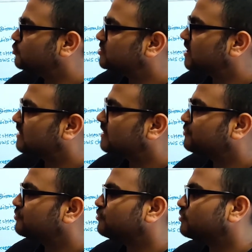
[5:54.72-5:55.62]

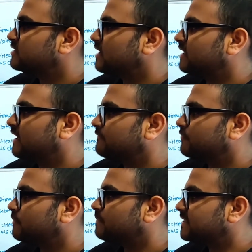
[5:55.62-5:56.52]
postganglionic neuron that came
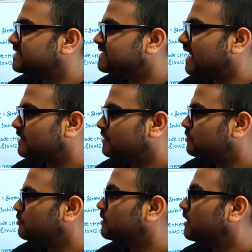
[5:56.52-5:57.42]
from this
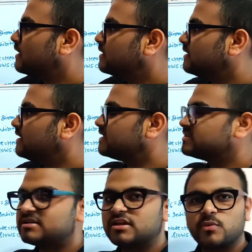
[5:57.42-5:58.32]
ganglion, it
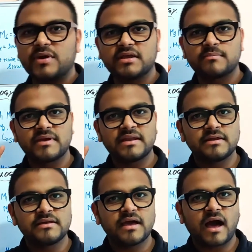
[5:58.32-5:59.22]
is innervating
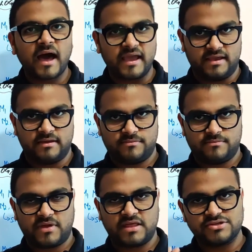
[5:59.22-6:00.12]
mainly eye
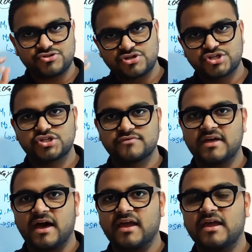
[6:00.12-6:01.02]
and the structures of
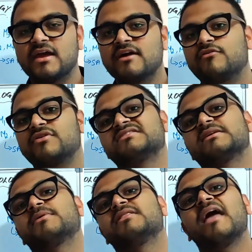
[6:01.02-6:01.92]
the eye. For
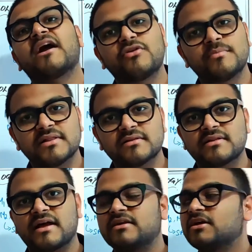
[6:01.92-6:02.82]
example, lacrimal
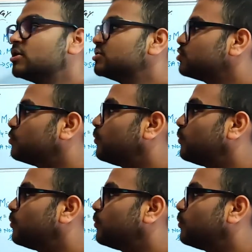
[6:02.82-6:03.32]
gland. So